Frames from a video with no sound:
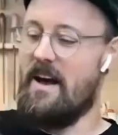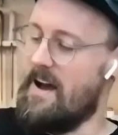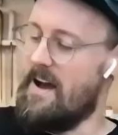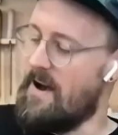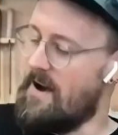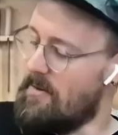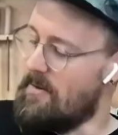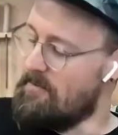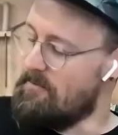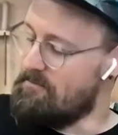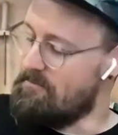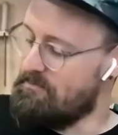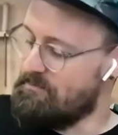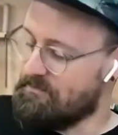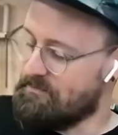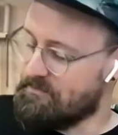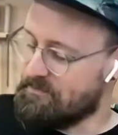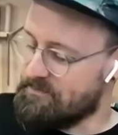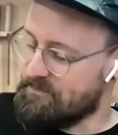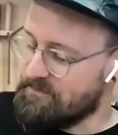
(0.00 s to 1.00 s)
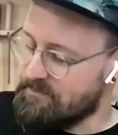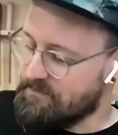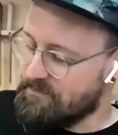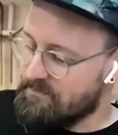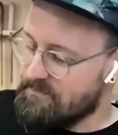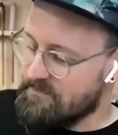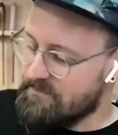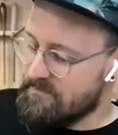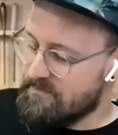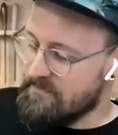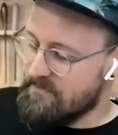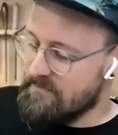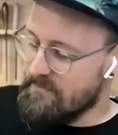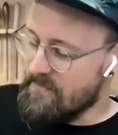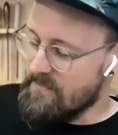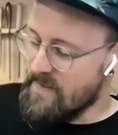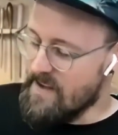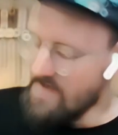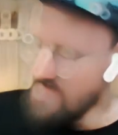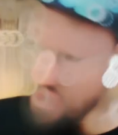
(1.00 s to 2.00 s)
Um,
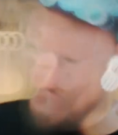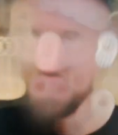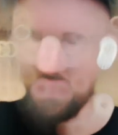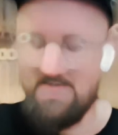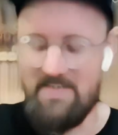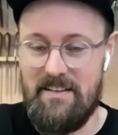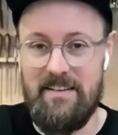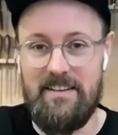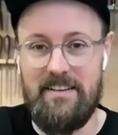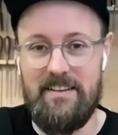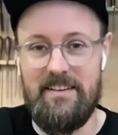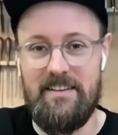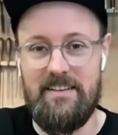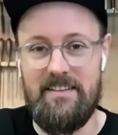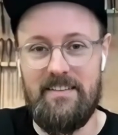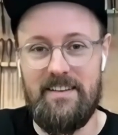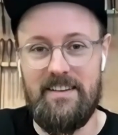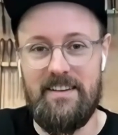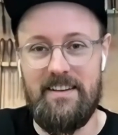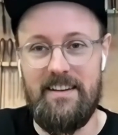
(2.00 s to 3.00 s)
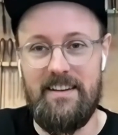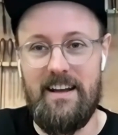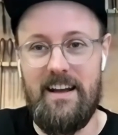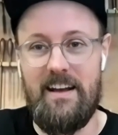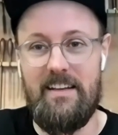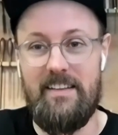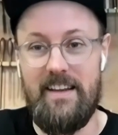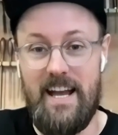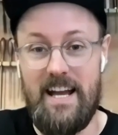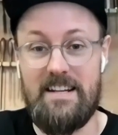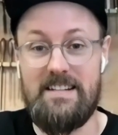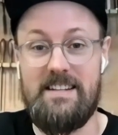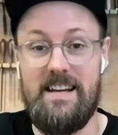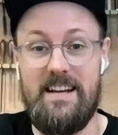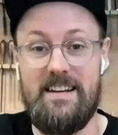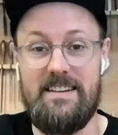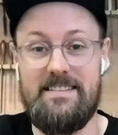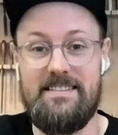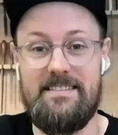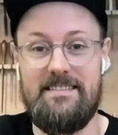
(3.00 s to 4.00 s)
was when the
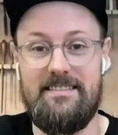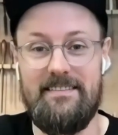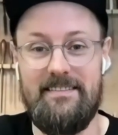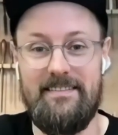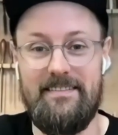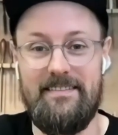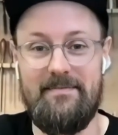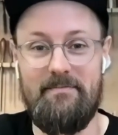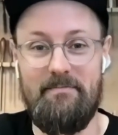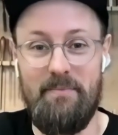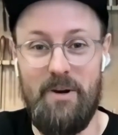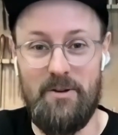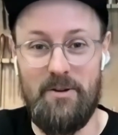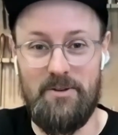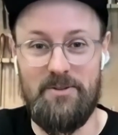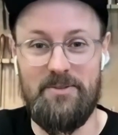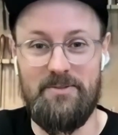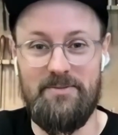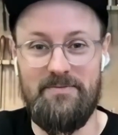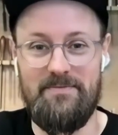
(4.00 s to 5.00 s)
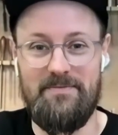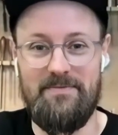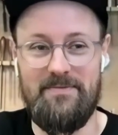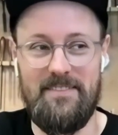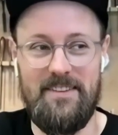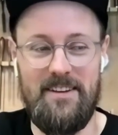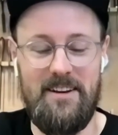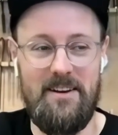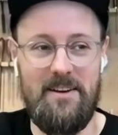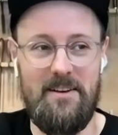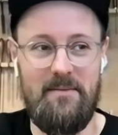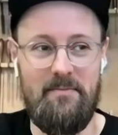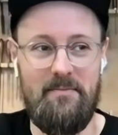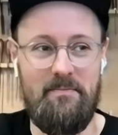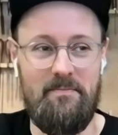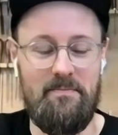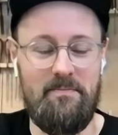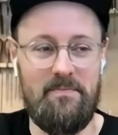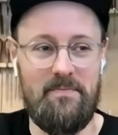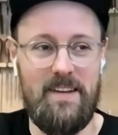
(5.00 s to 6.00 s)
XS model
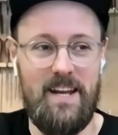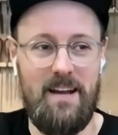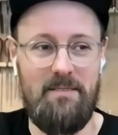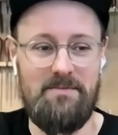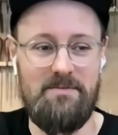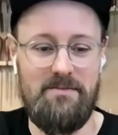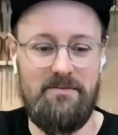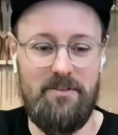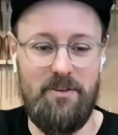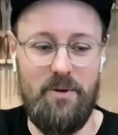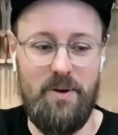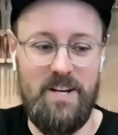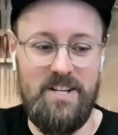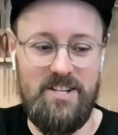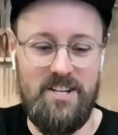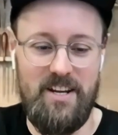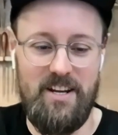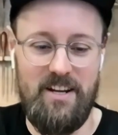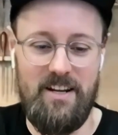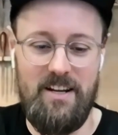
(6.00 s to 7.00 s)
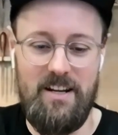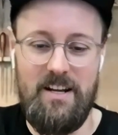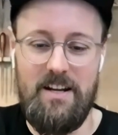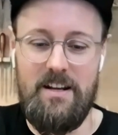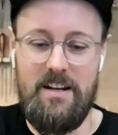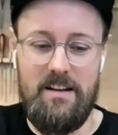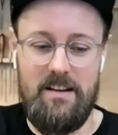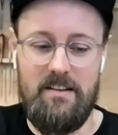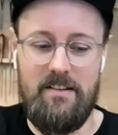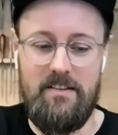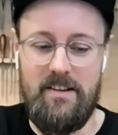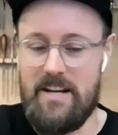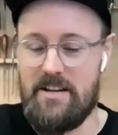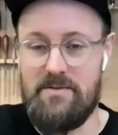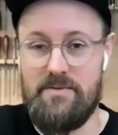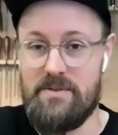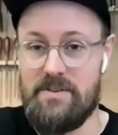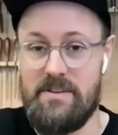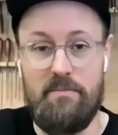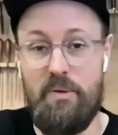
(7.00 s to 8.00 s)
came to fruition,
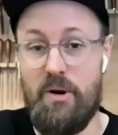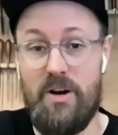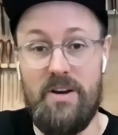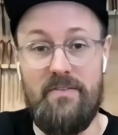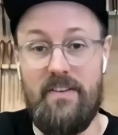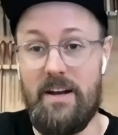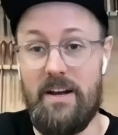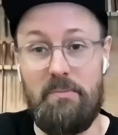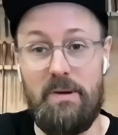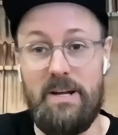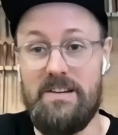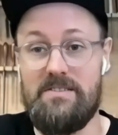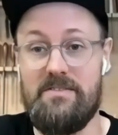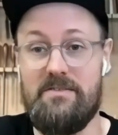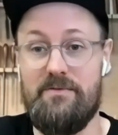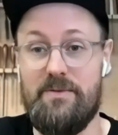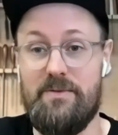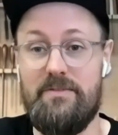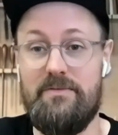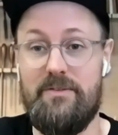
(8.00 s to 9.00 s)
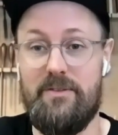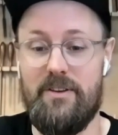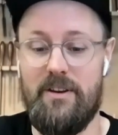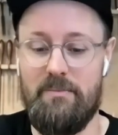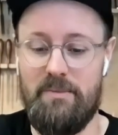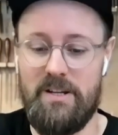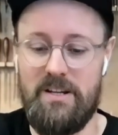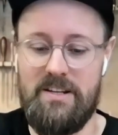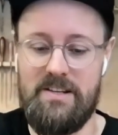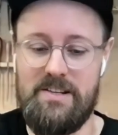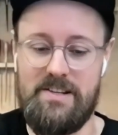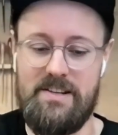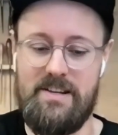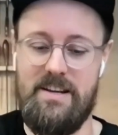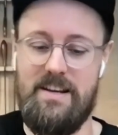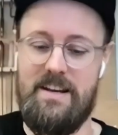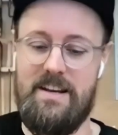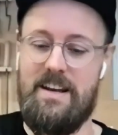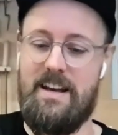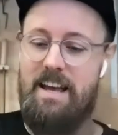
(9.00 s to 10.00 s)
this was the perfect piece of wood for it because
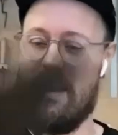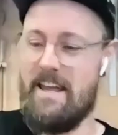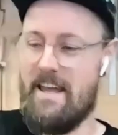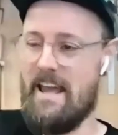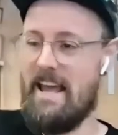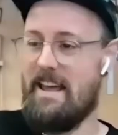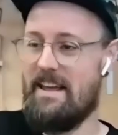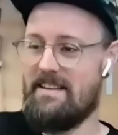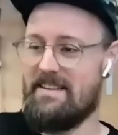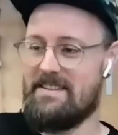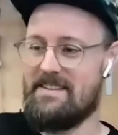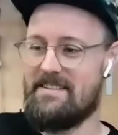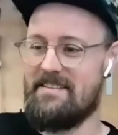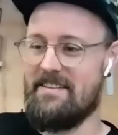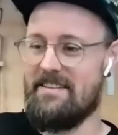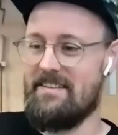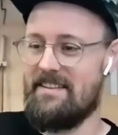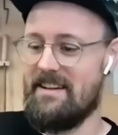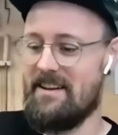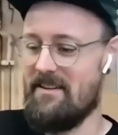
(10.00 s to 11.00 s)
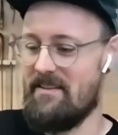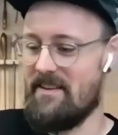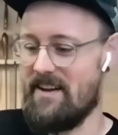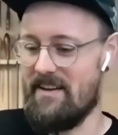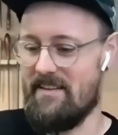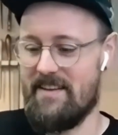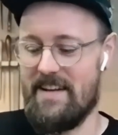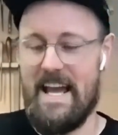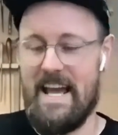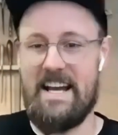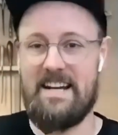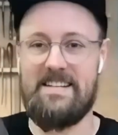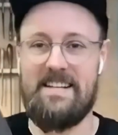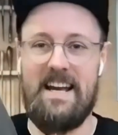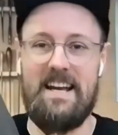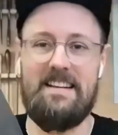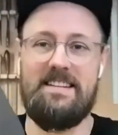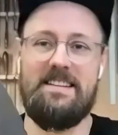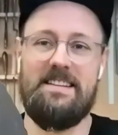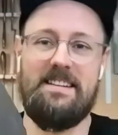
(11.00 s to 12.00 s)
it's the
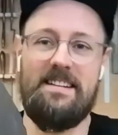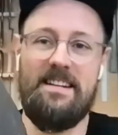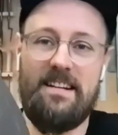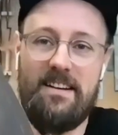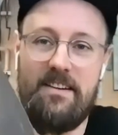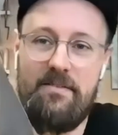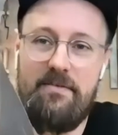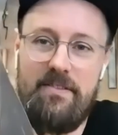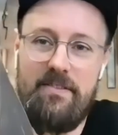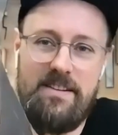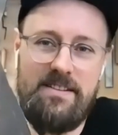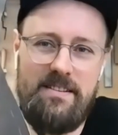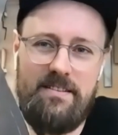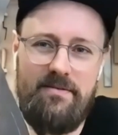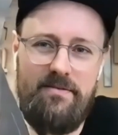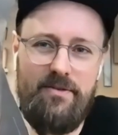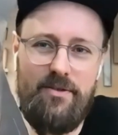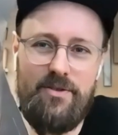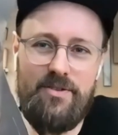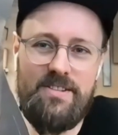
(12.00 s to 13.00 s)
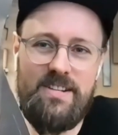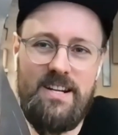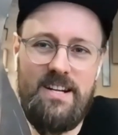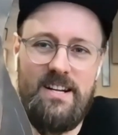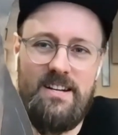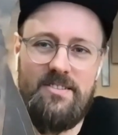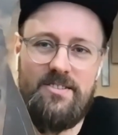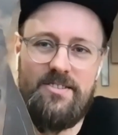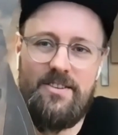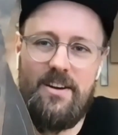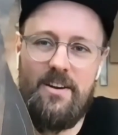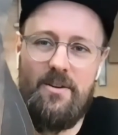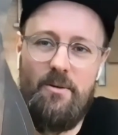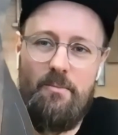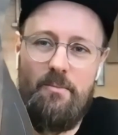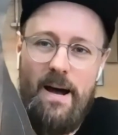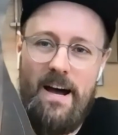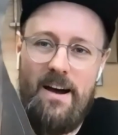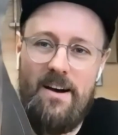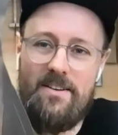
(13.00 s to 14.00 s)
XS is like it's a 14-inch lower
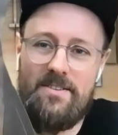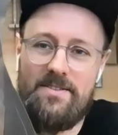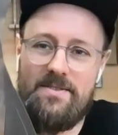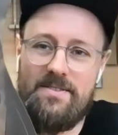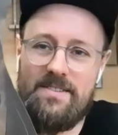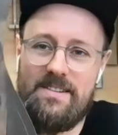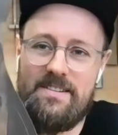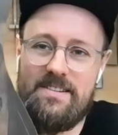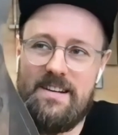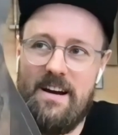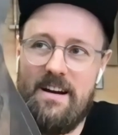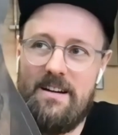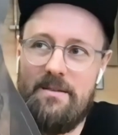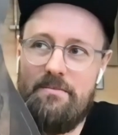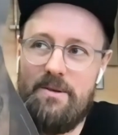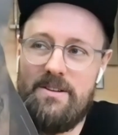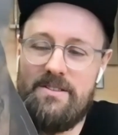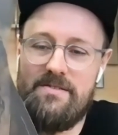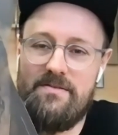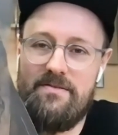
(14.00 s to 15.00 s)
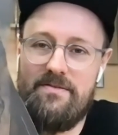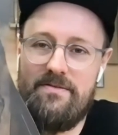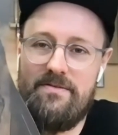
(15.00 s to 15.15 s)
bout, so it's a tiny piece